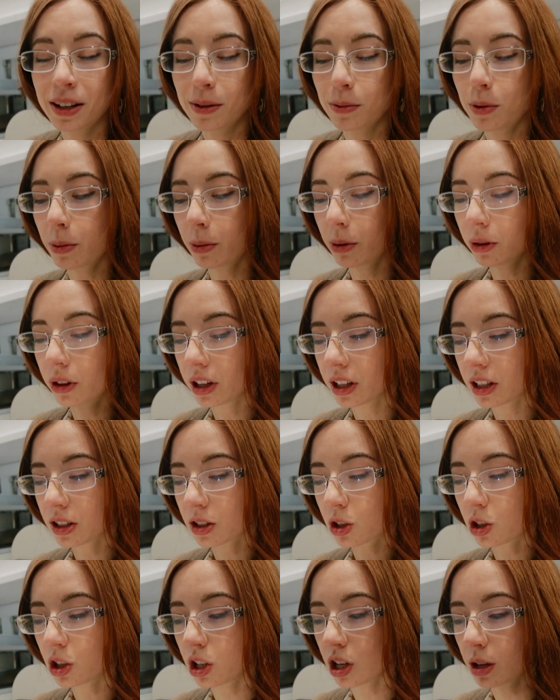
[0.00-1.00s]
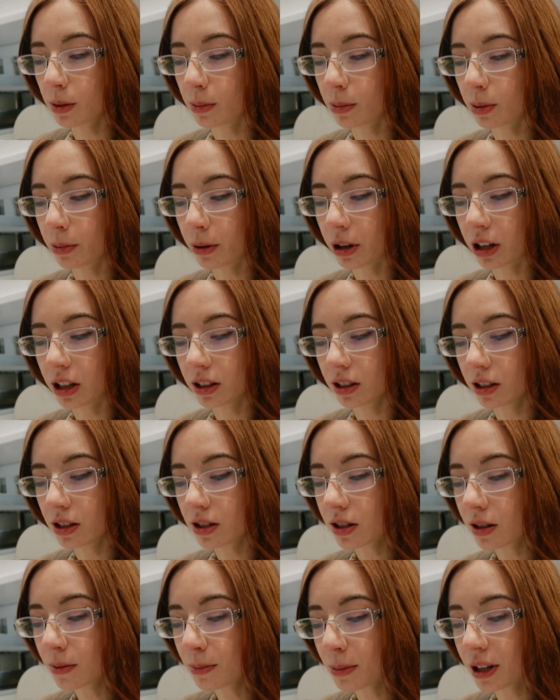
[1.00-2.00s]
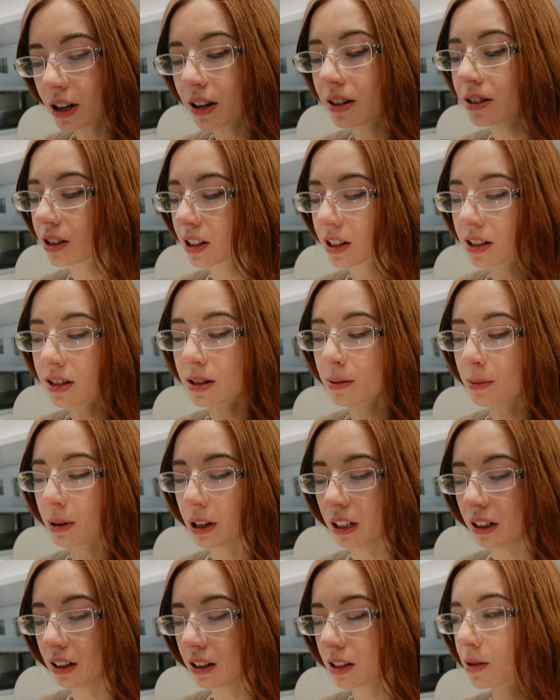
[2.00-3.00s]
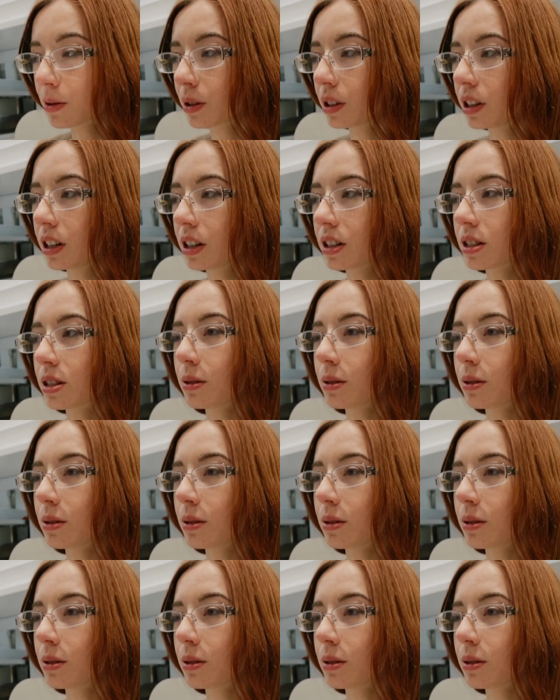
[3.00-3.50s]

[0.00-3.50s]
People think it's cheap, but it shouldn't be underestimated. It's really good.